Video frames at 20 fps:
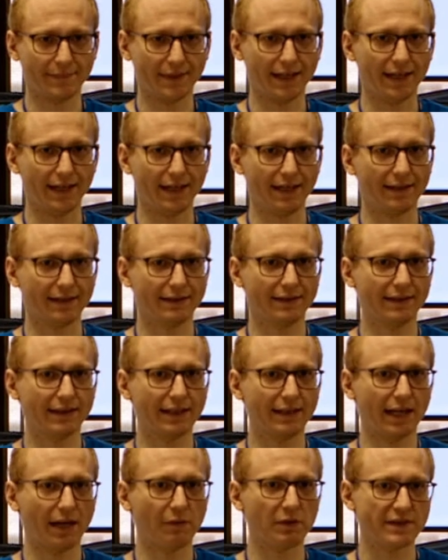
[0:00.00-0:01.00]
Uh,
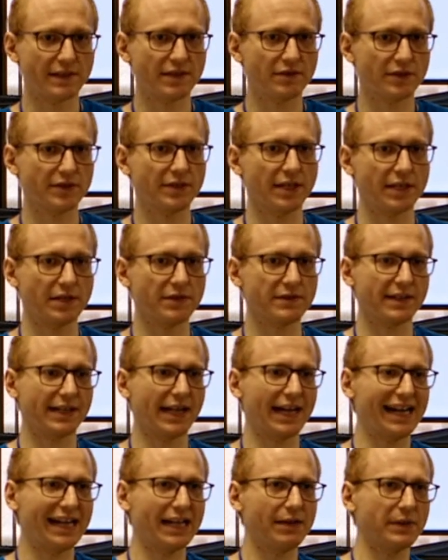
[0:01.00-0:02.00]
I was interested in using
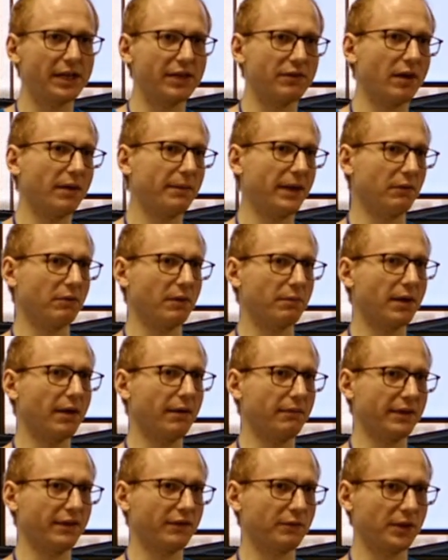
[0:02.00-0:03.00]
that anyway. Dropal will
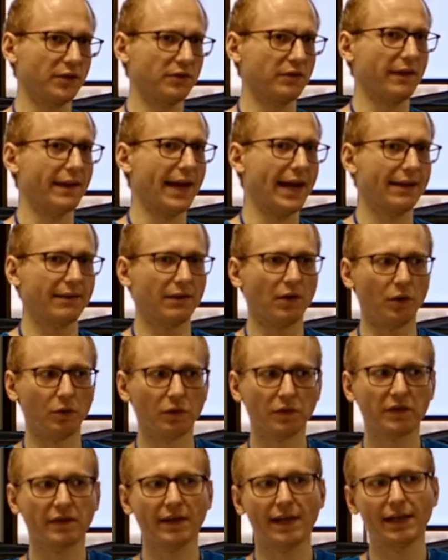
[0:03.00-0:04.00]
probably switch to that
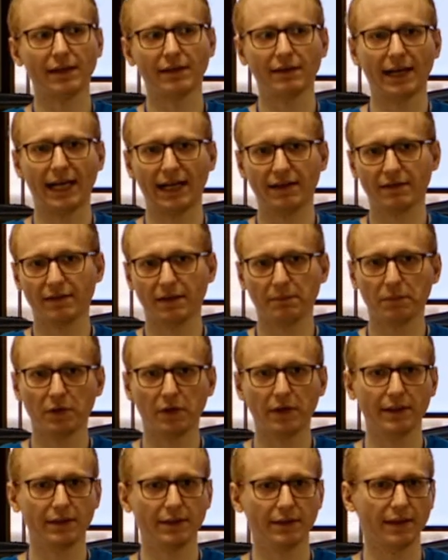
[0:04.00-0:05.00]
wholesale at some
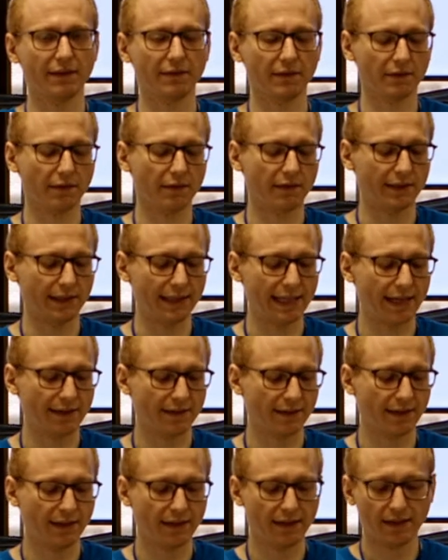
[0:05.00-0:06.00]
point. It doesn't currently
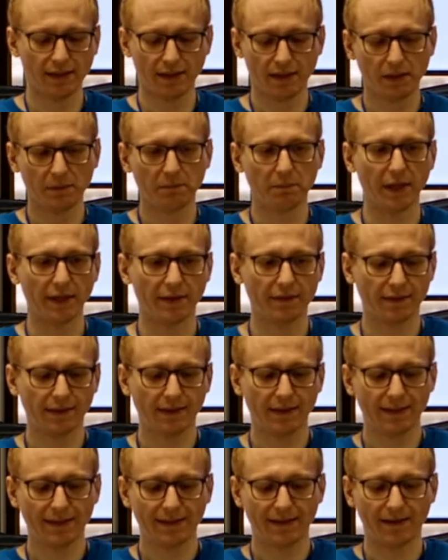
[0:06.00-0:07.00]
yet. But
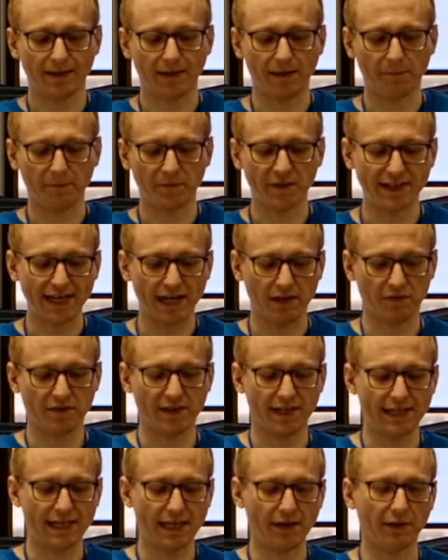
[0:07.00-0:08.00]
um, the
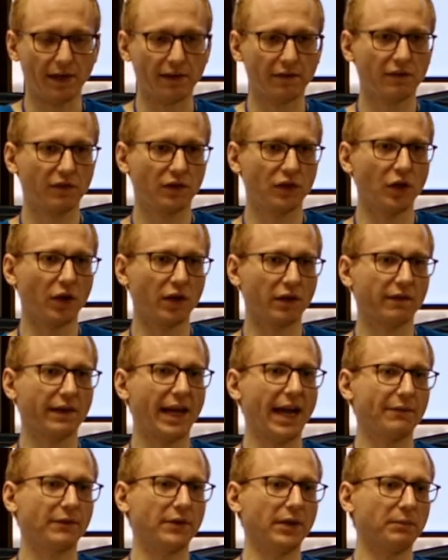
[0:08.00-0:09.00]
downside here is you also
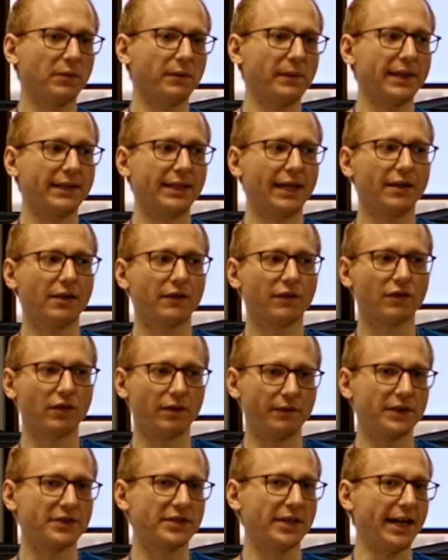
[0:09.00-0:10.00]
have to implement that
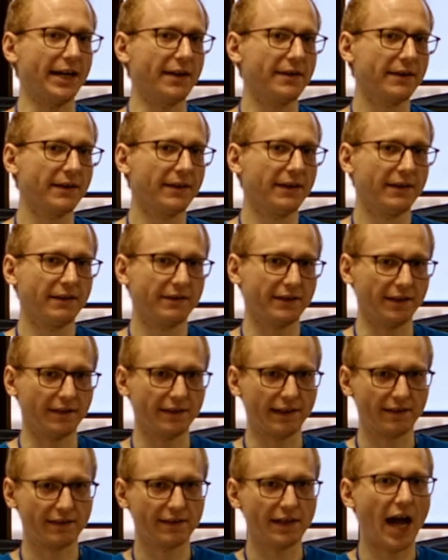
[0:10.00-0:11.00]
server side since
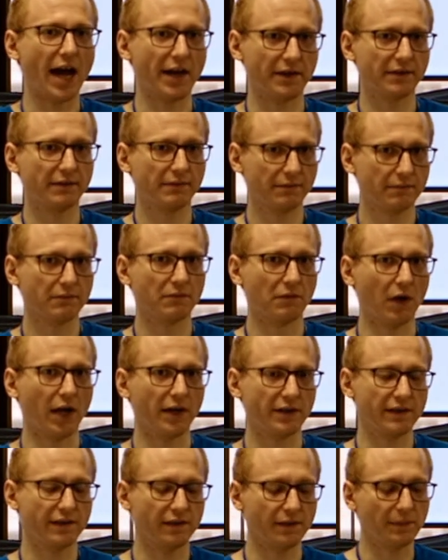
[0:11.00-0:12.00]
it's not raw
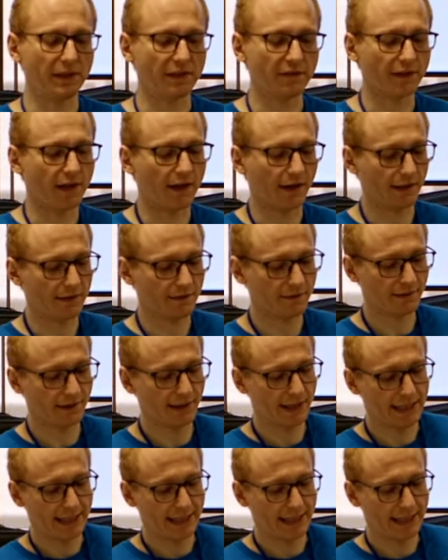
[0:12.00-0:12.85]
T C P sockets.